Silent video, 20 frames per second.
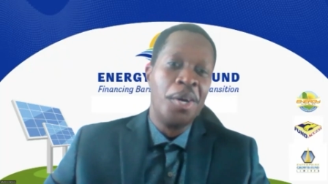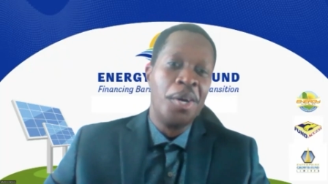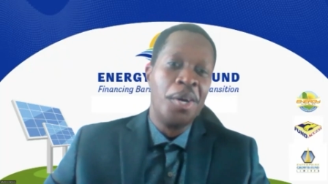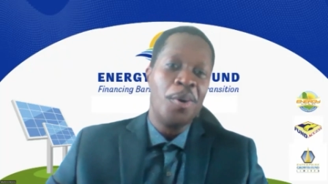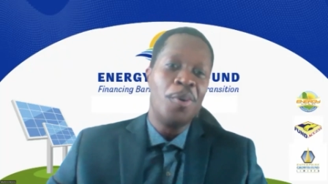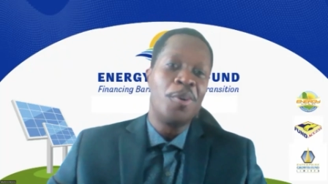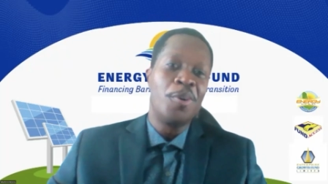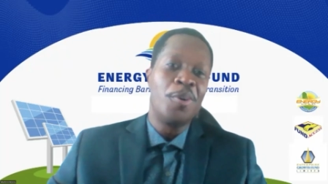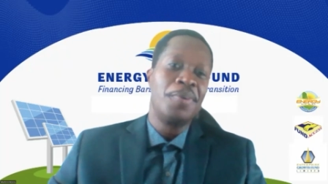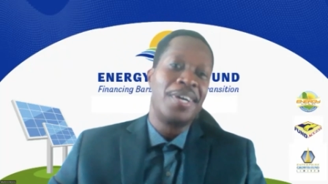
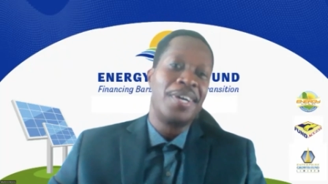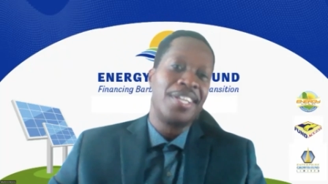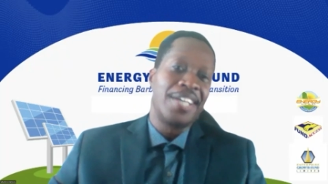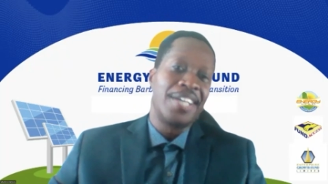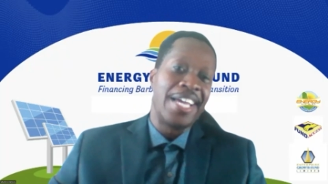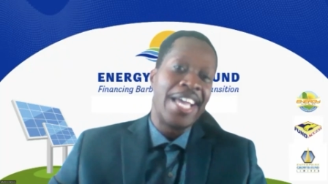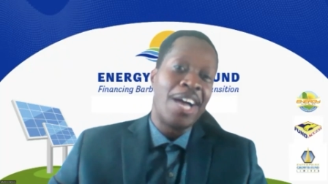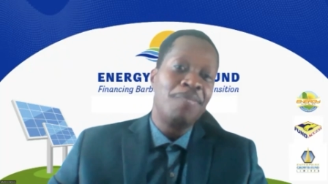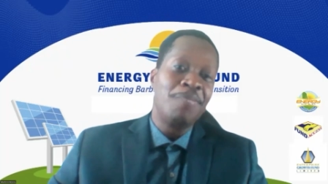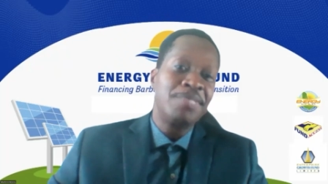oh, well, I
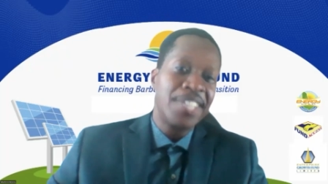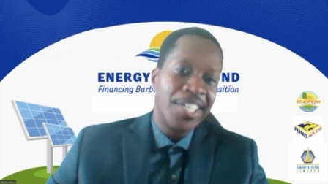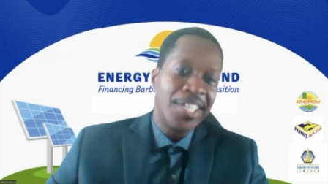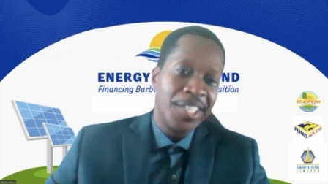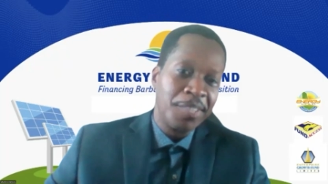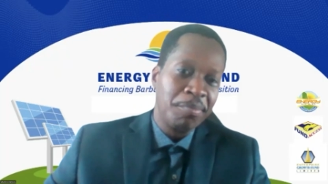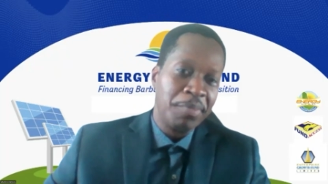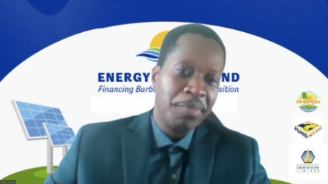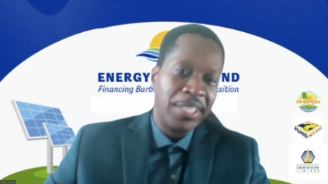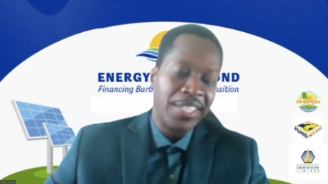have
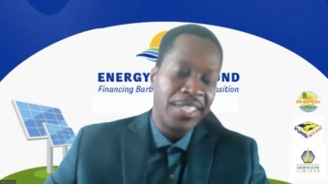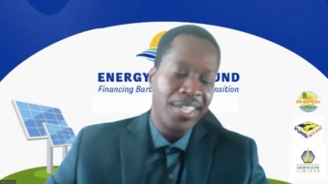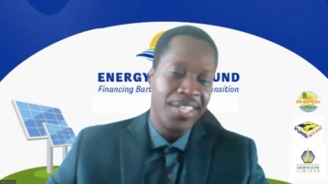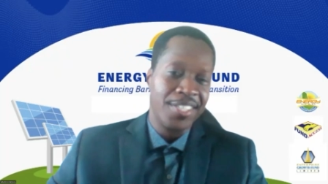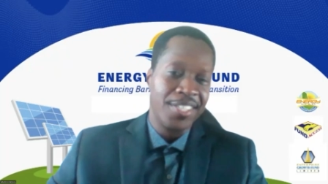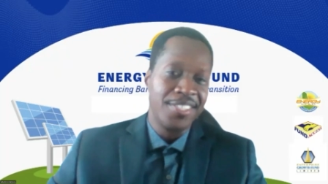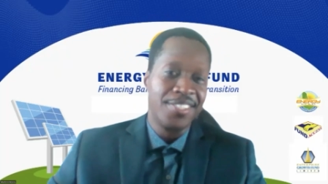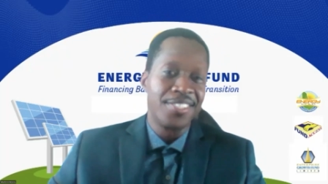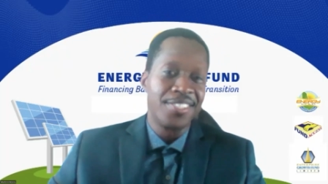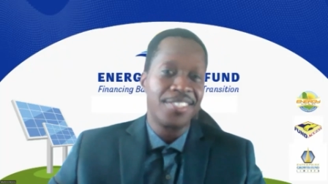time
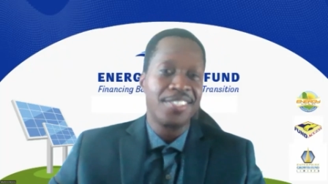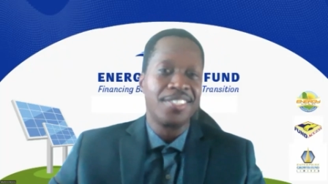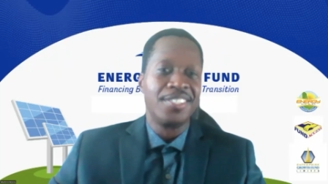because,